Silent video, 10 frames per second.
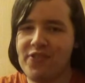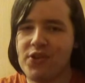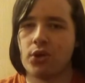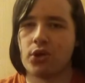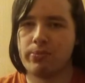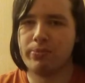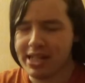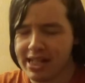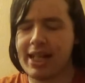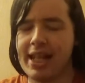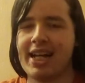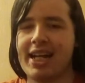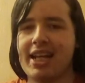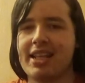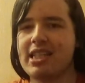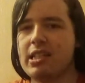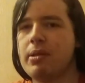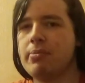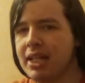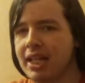been your host, PikaKid98. This has
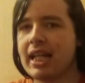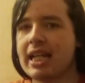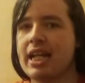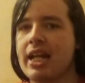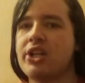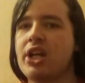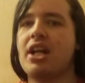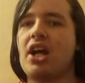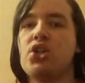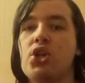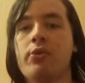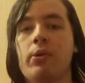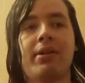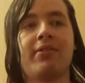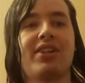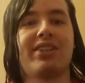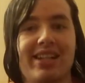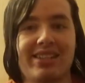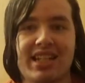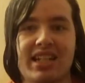been PikaKid98 Chat, and you've all been
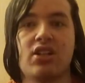fantastic.